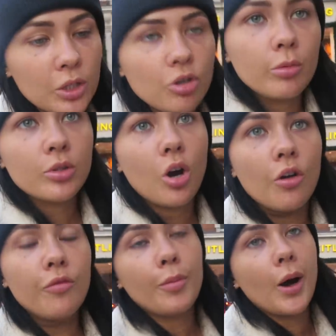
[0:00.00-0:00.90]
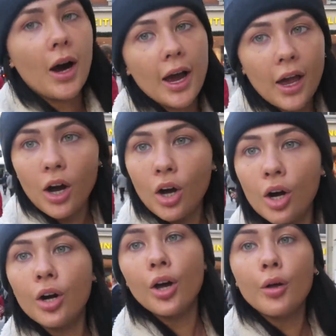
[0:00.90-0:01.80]
been dropped off by
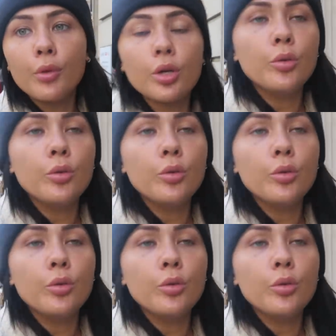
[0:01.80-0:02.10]
our